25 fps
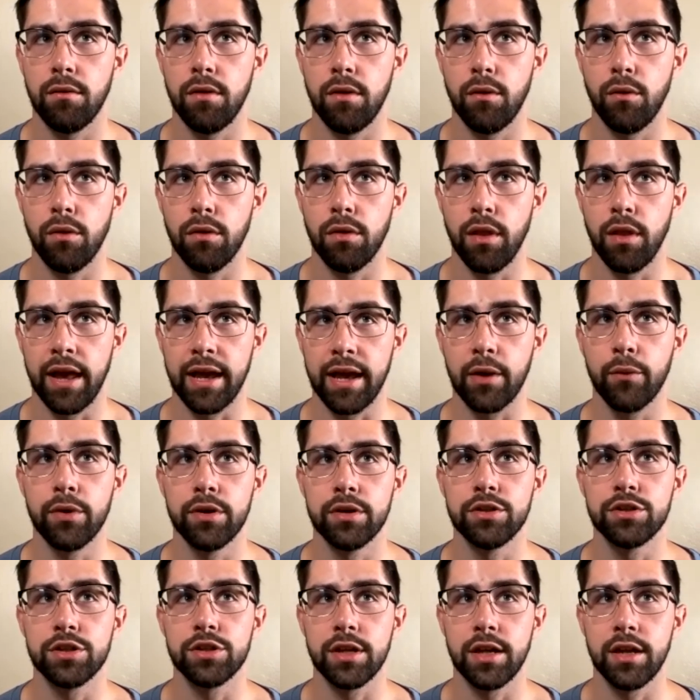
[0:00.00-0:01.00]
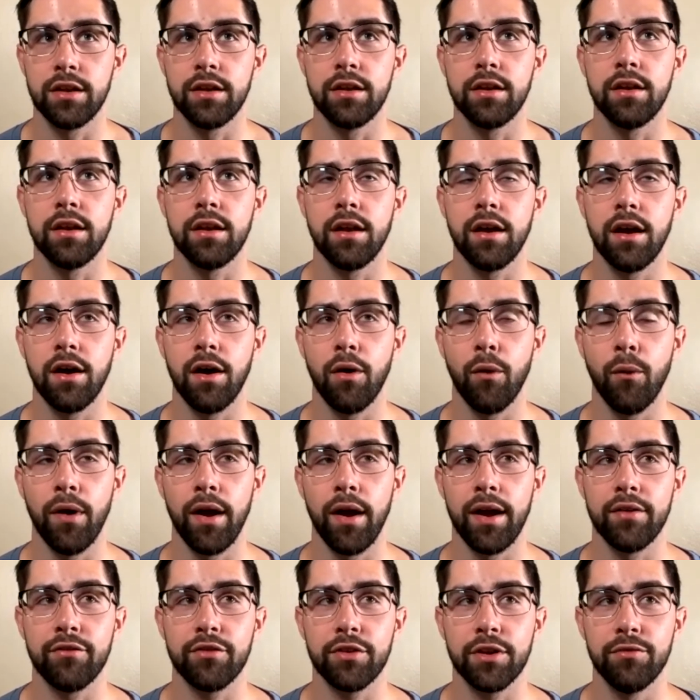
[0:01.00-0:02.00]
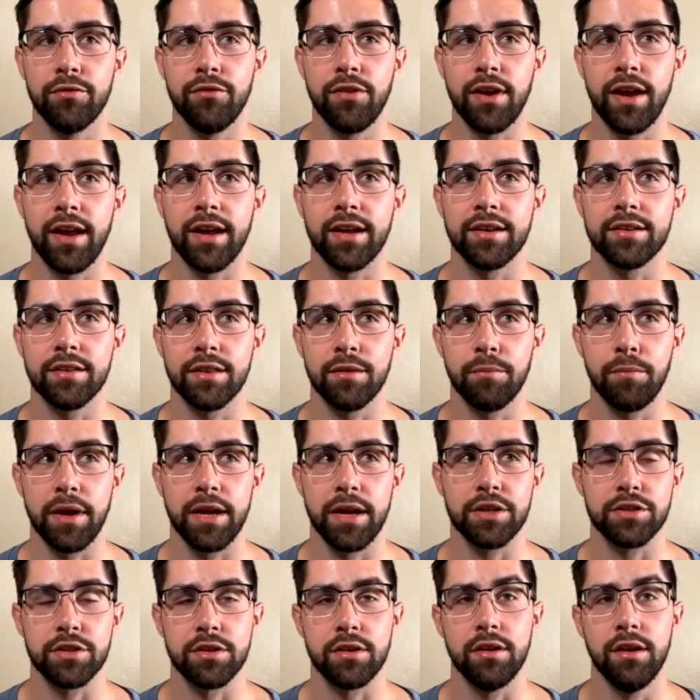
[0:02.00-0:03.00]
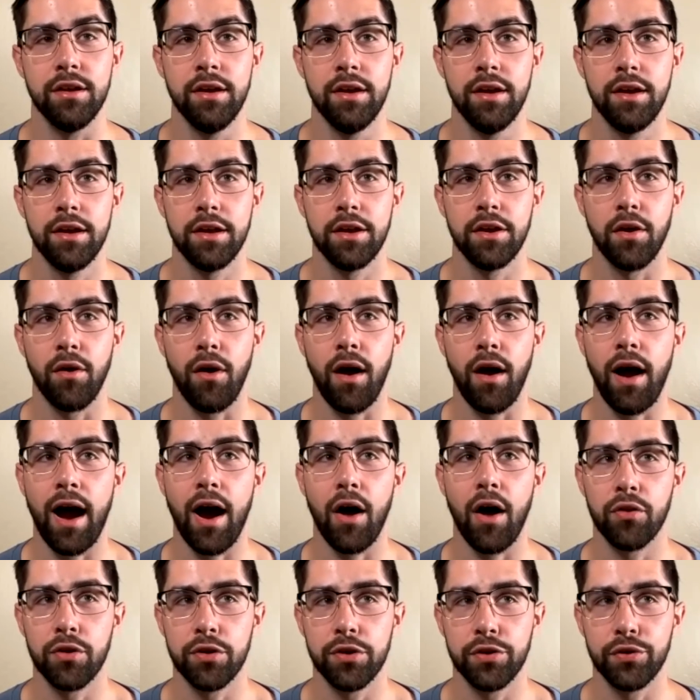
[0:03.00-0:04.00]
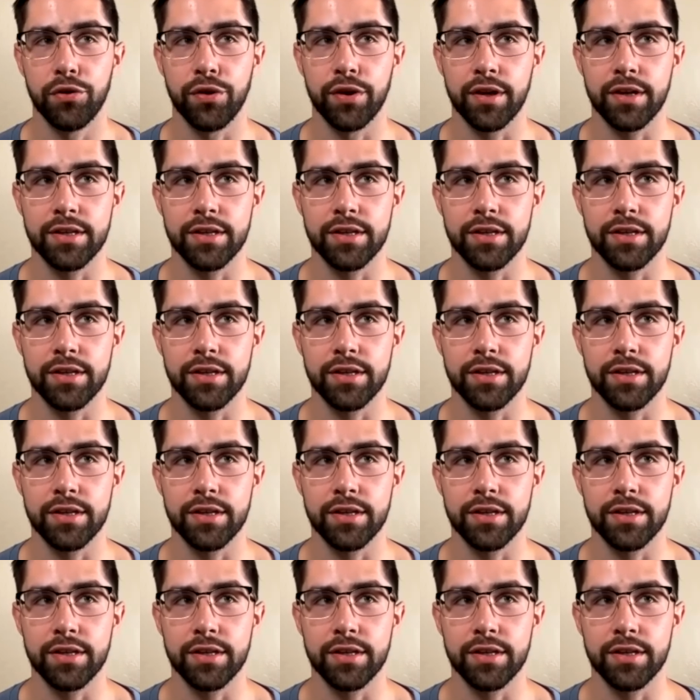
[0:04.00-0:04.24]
language in a way of conveying to the patient, how they're doing?